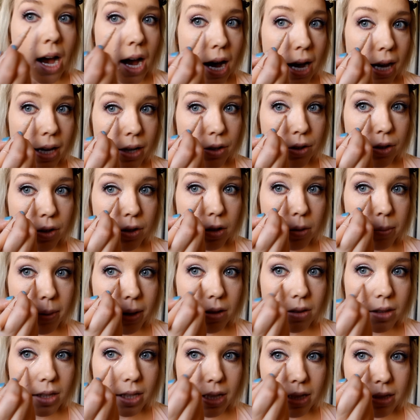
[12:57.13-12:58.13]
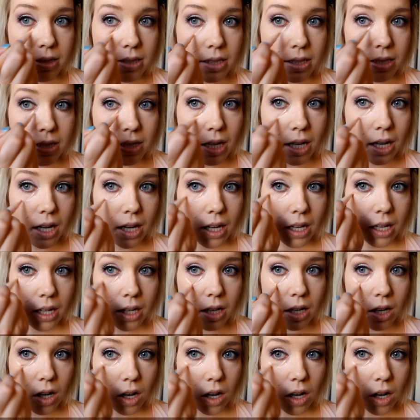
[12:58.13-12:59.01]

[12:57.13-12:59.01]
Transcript: I heard about this a ton